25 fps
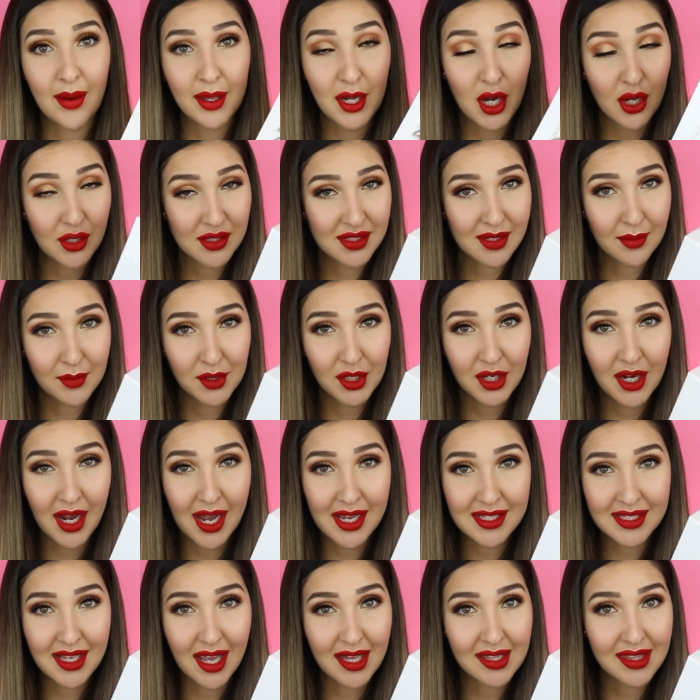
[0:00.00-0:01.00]
I know some of you
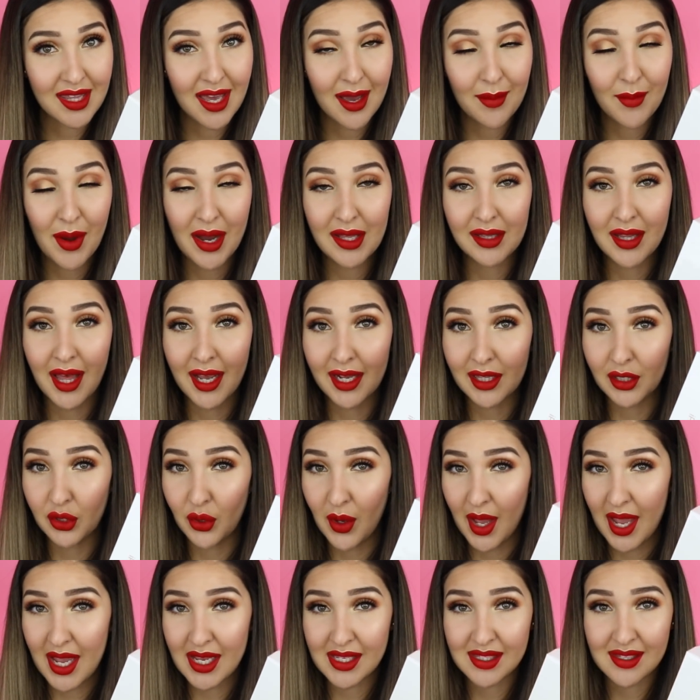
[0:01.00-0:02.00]
guys out there might like a
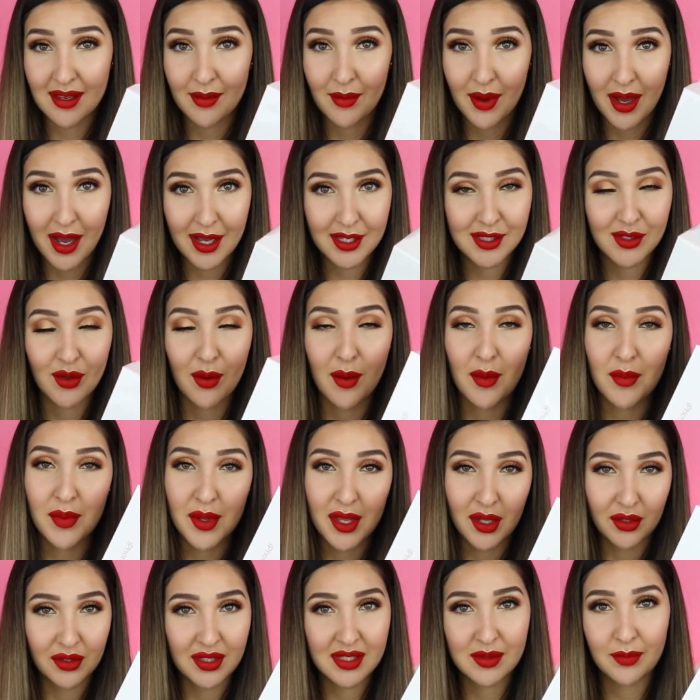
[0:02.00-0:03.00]
little ASMR, so I
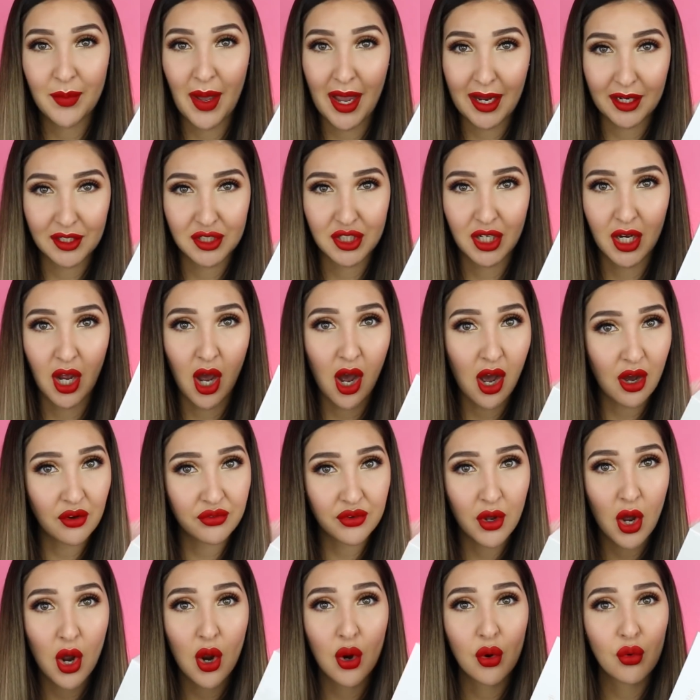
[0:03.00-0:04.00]
peel this packaging
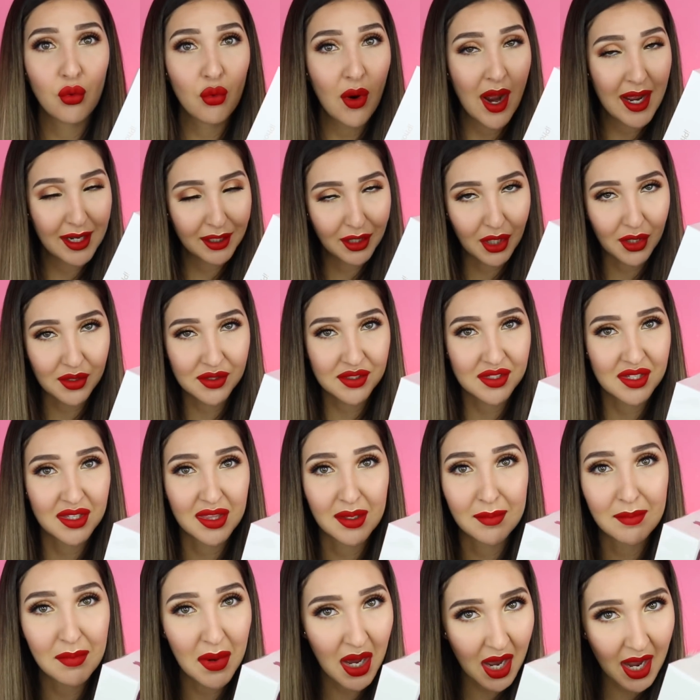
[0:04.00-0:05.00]
off right close to
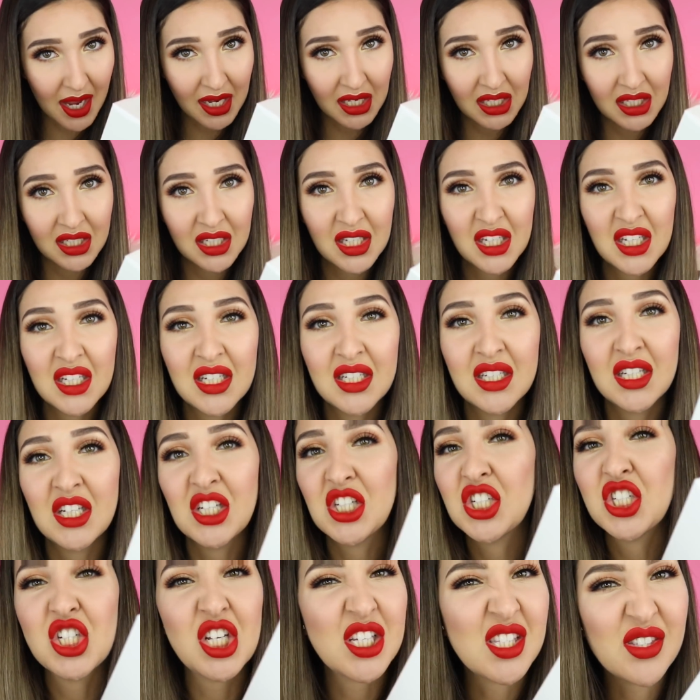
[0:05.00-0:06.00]
the mic
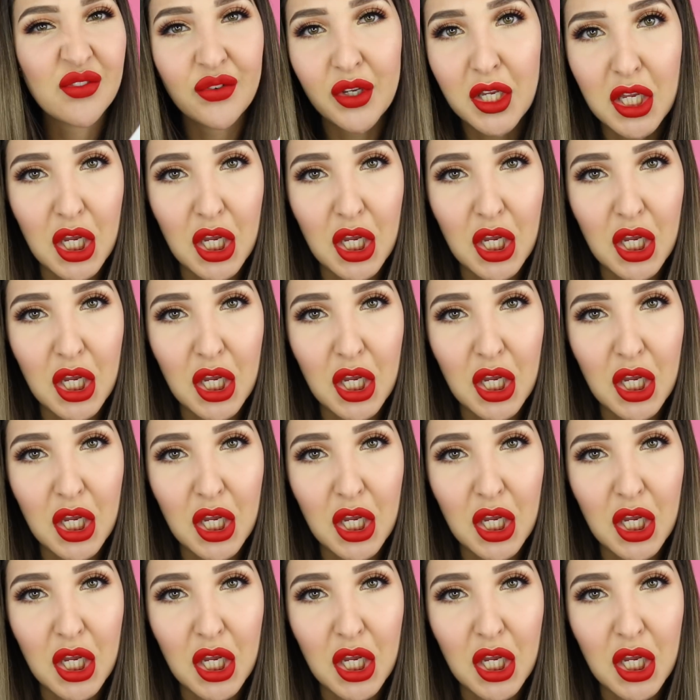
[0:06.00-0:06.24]
just for